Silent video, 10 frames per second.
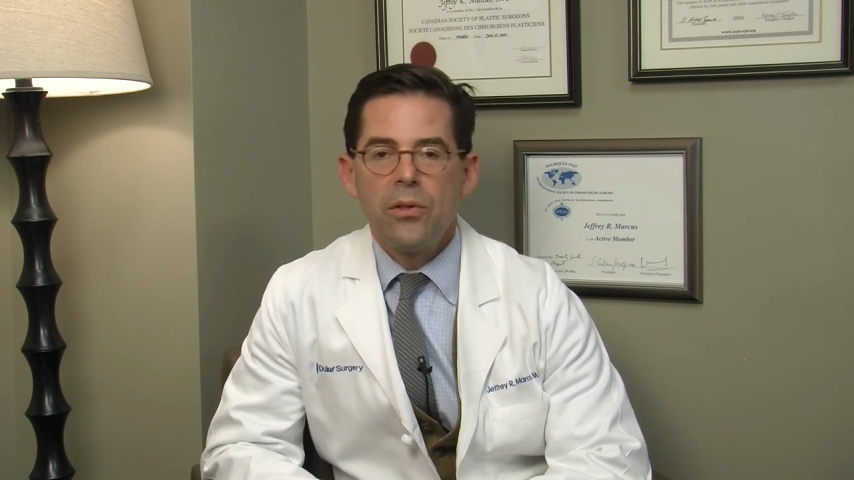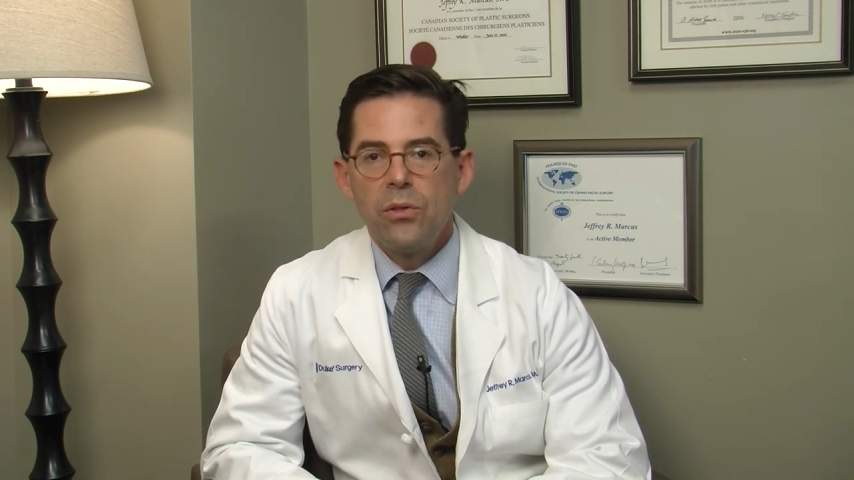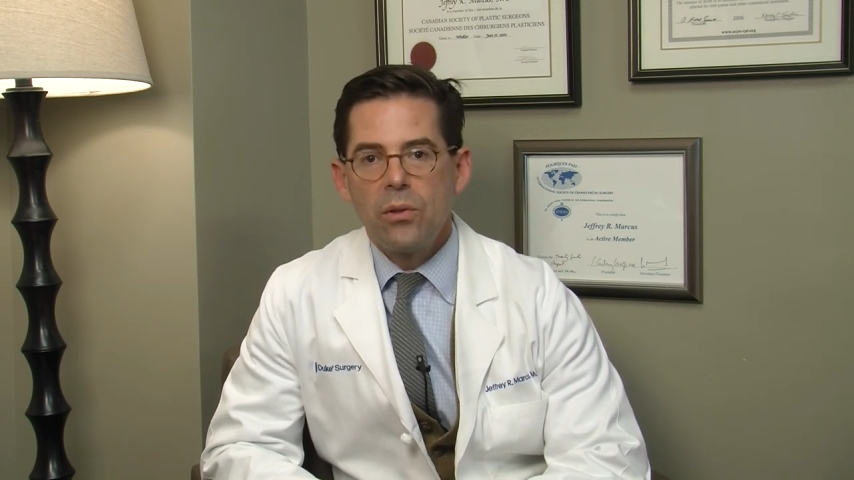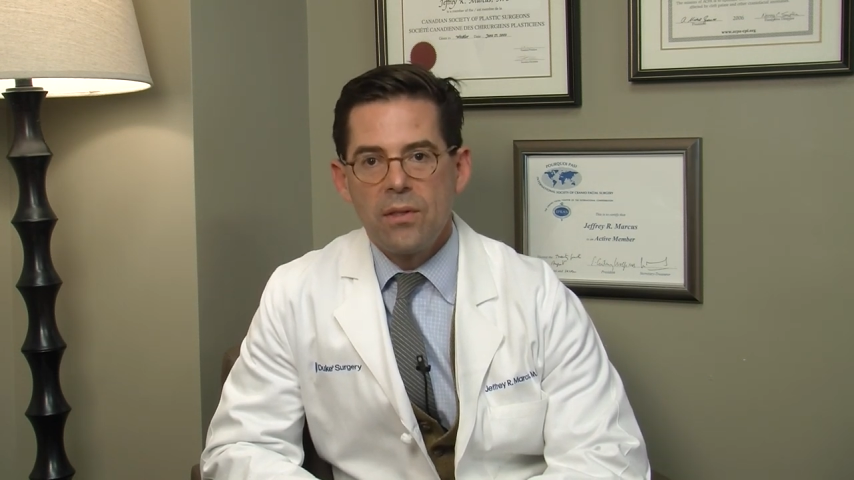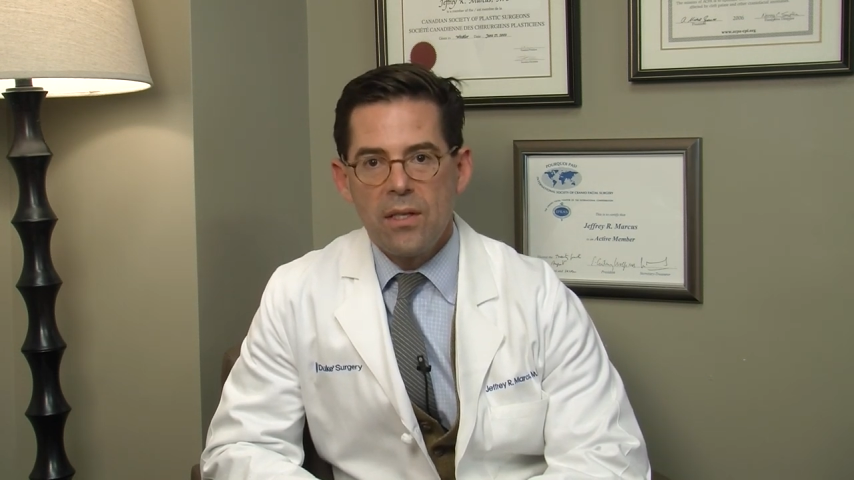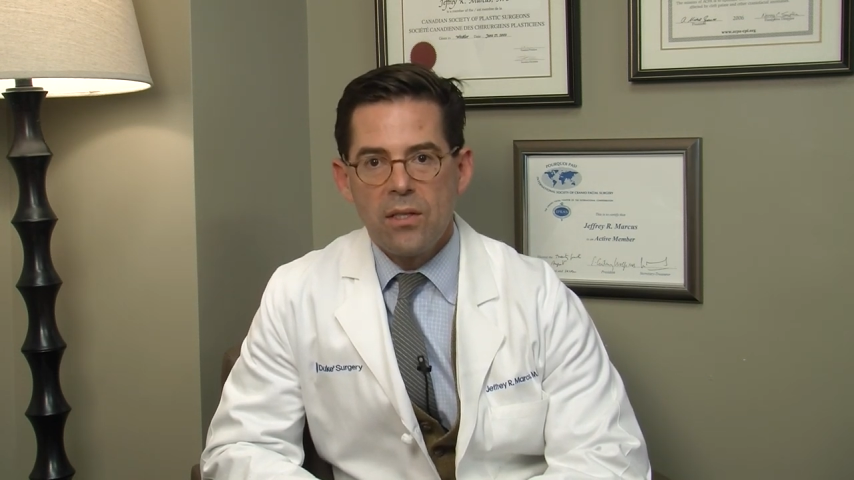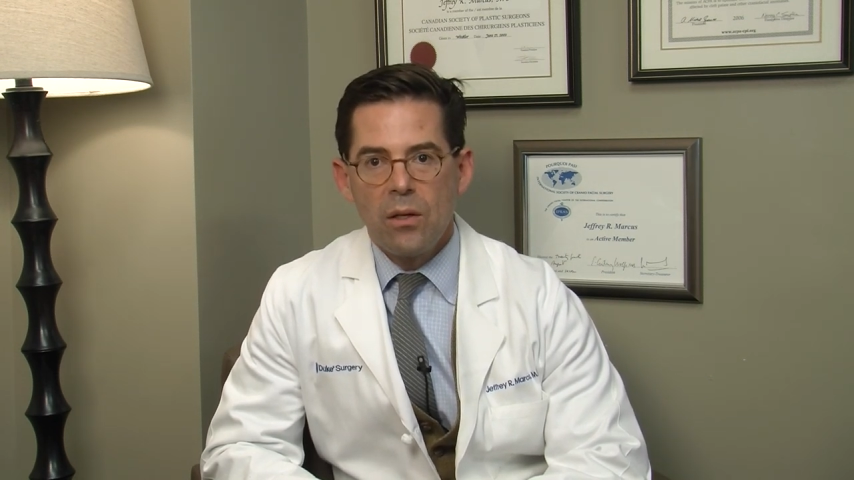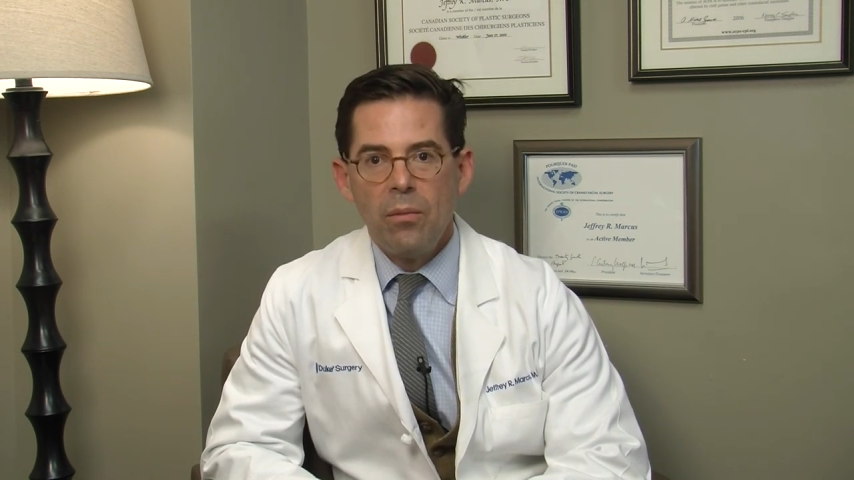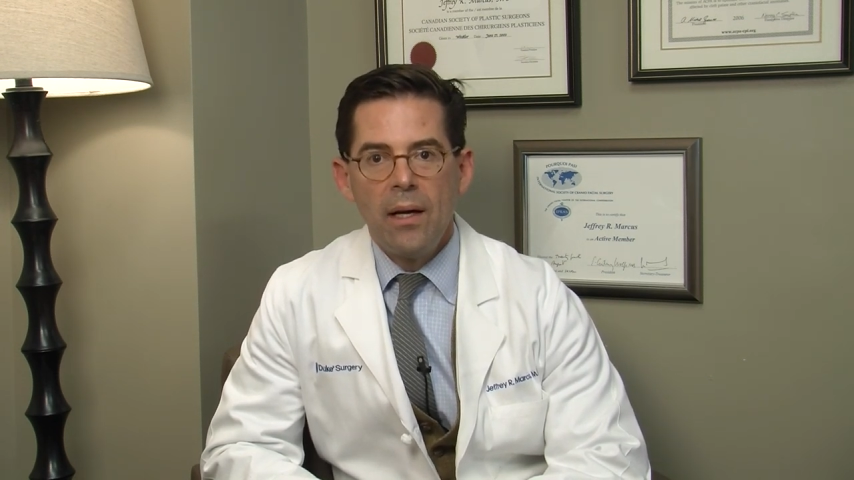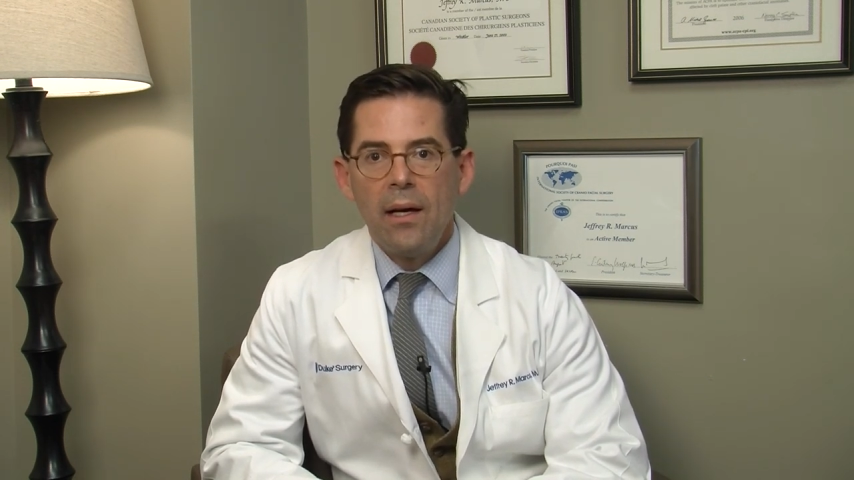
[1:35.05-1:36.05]
the Duke
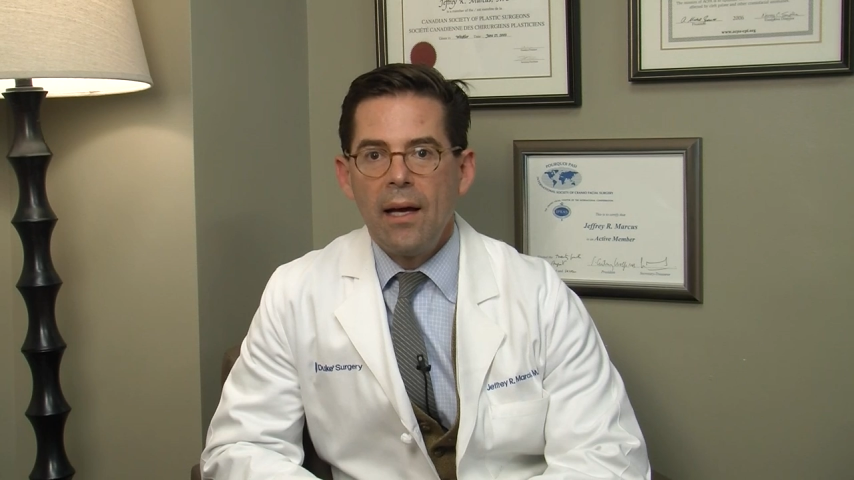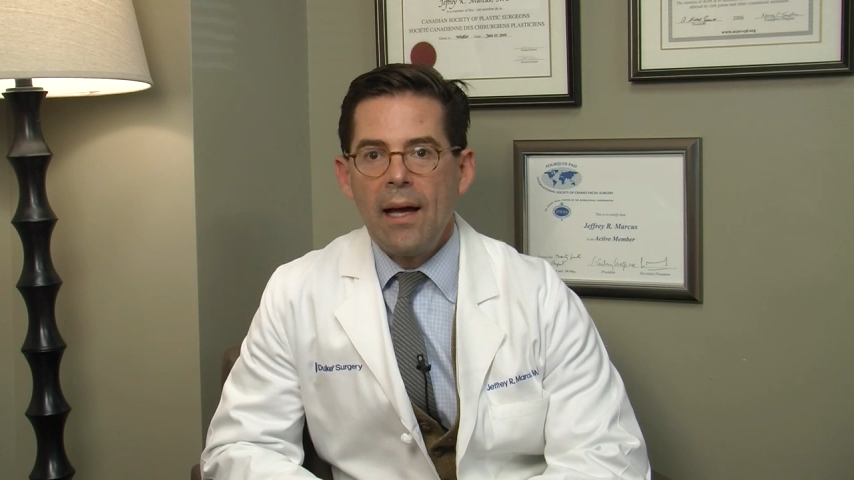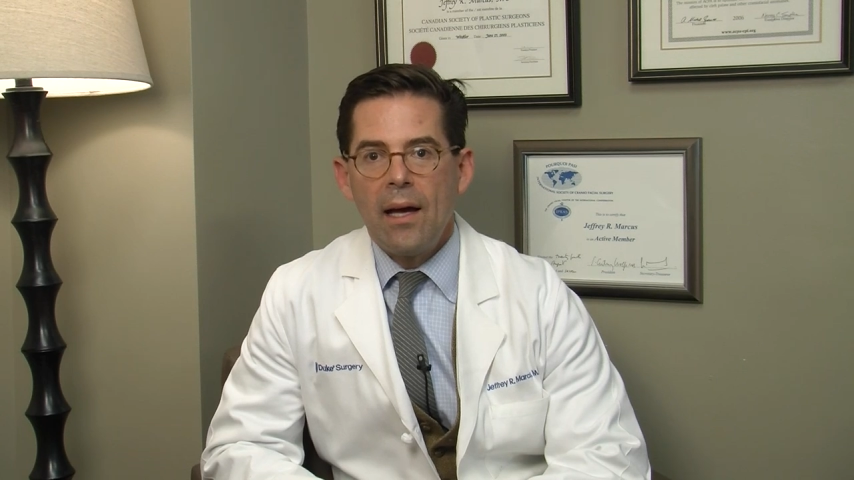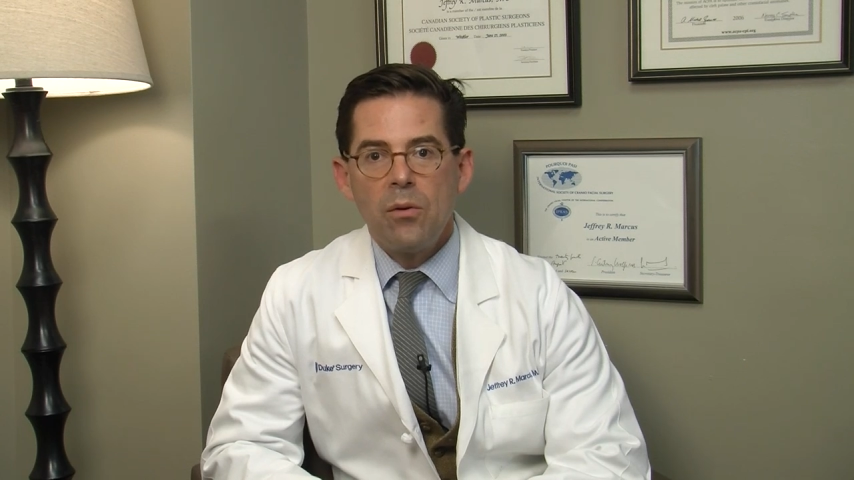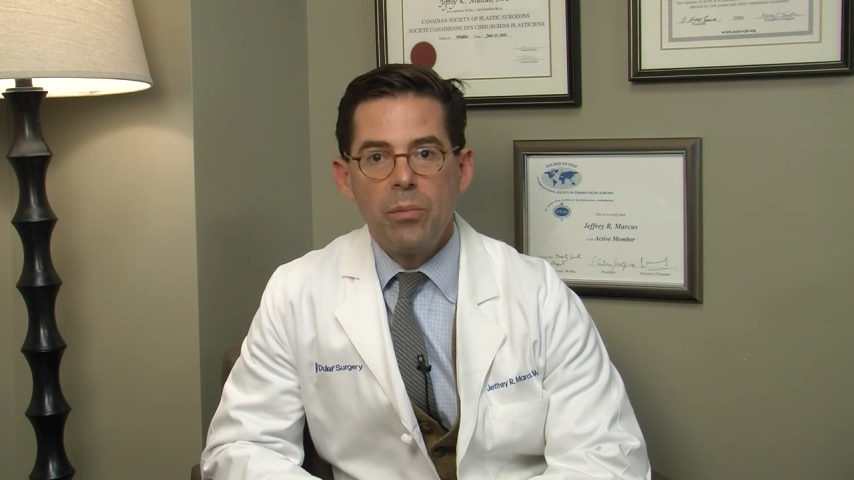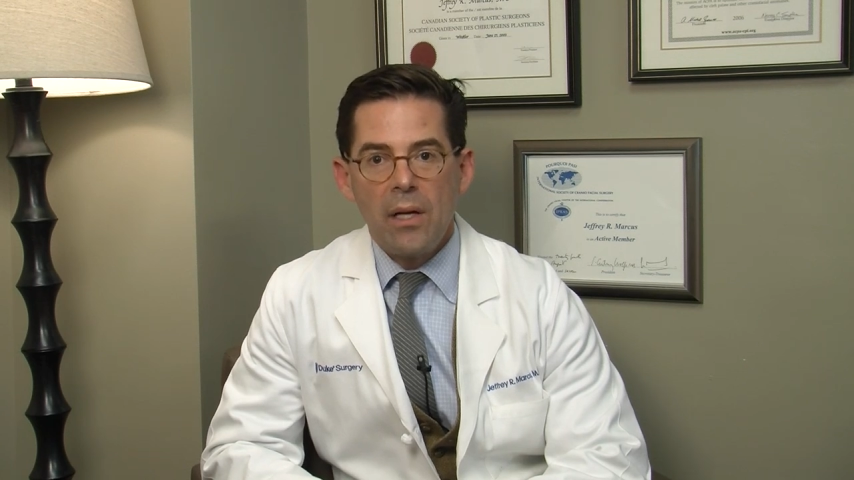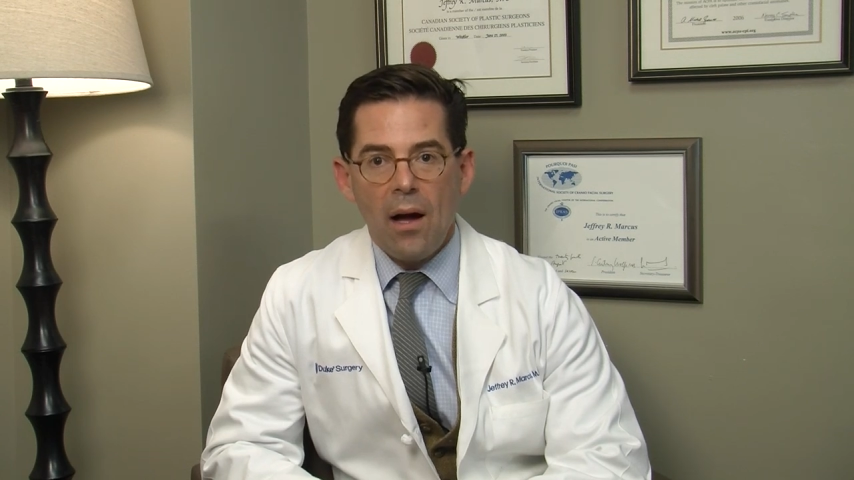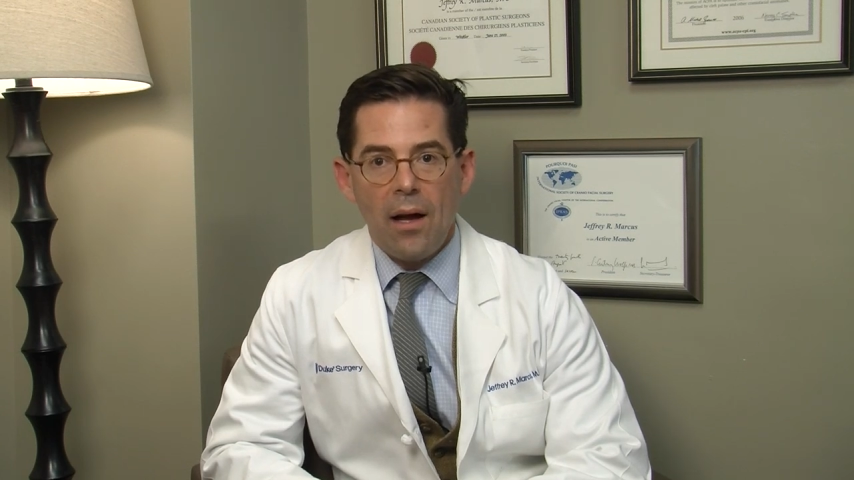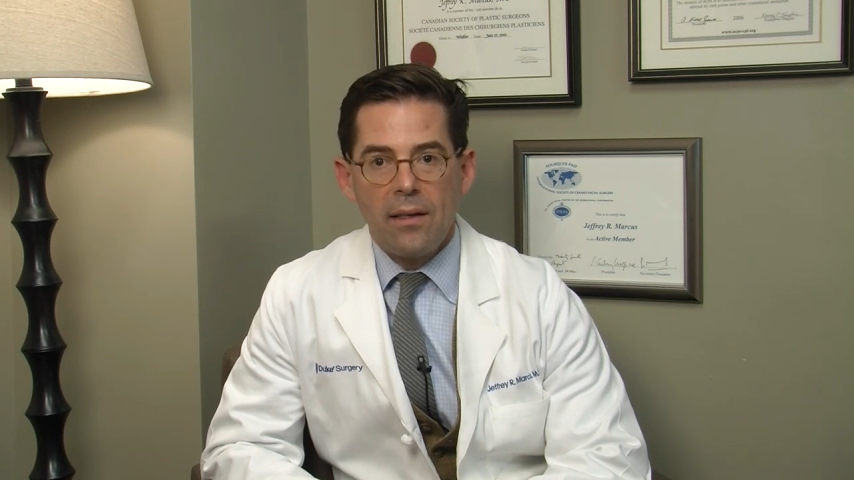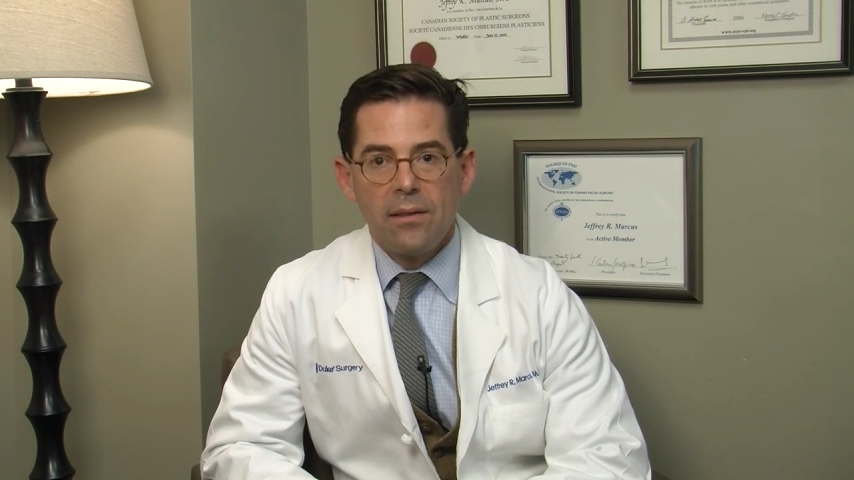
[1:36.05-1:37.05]
system and
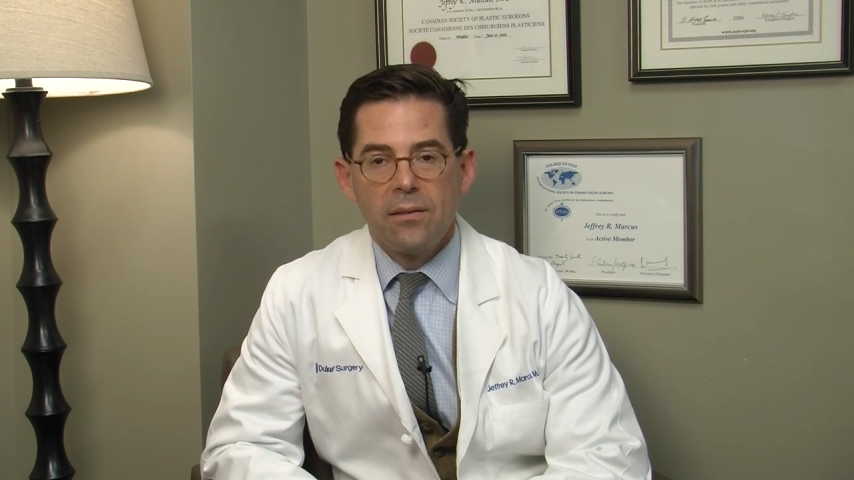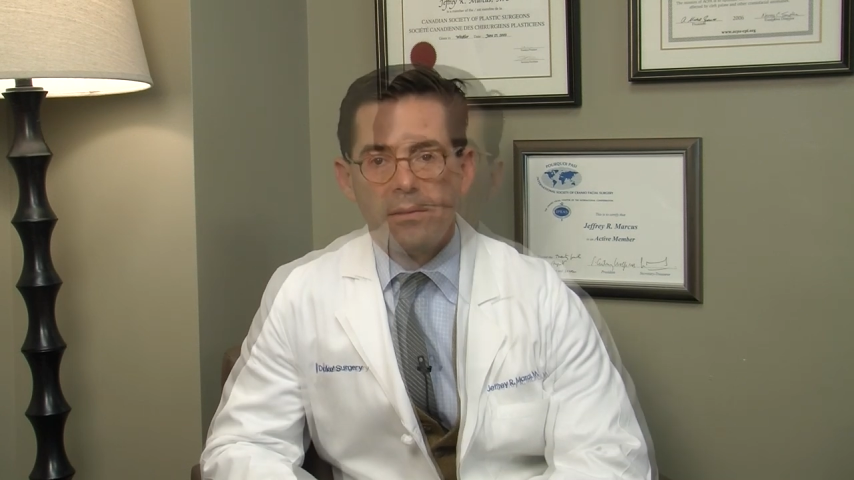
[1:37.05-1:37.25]
beyond.